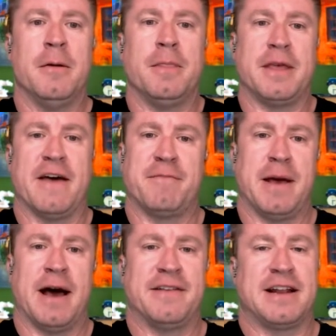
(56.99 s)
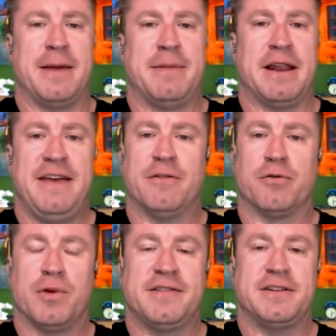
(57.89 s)
The FBI has claimed that even
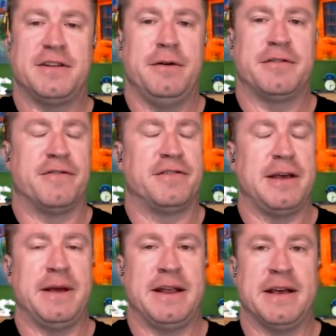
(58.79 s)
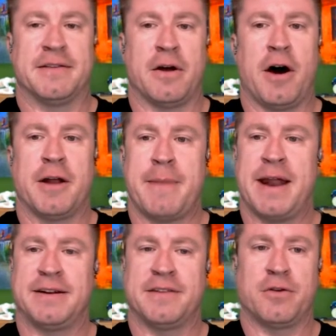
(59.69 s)
recent use of CBD is an
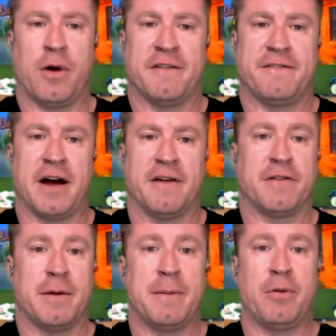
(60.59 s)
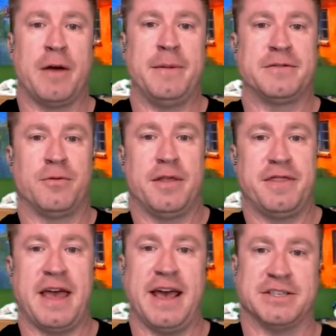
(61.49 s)
automatic disqualifier from employment with
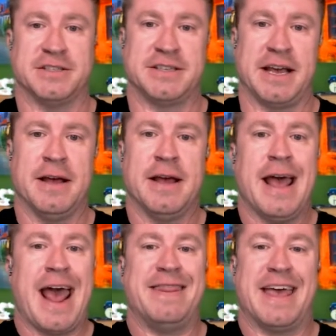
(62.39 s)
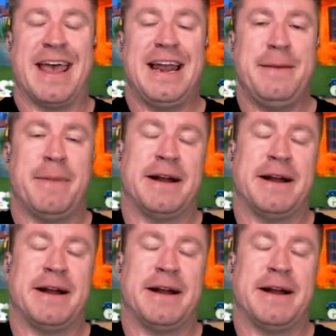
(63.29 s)
the agency, and that anybody